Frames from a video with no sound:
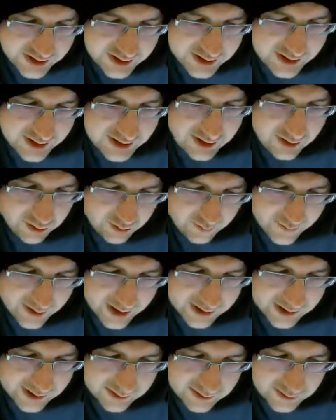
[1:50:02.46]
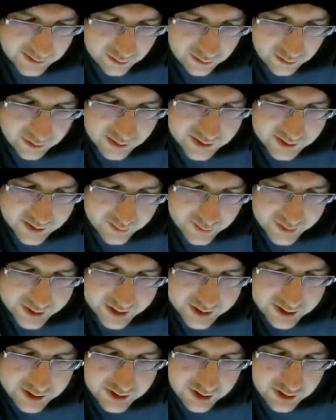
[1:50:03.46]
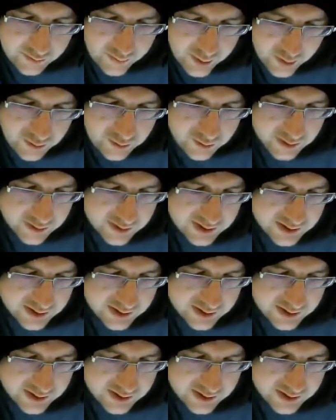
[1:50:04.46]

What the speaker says: in combat, so long as the potential opponent